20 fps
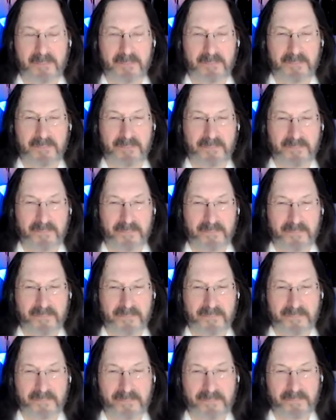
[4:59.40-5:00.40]

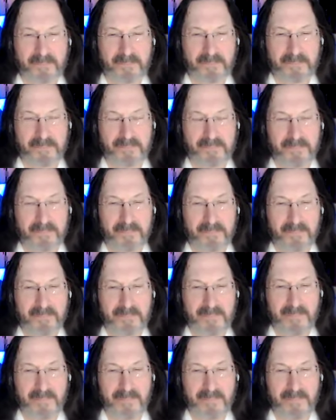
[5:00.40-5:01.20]
Nobody speaks.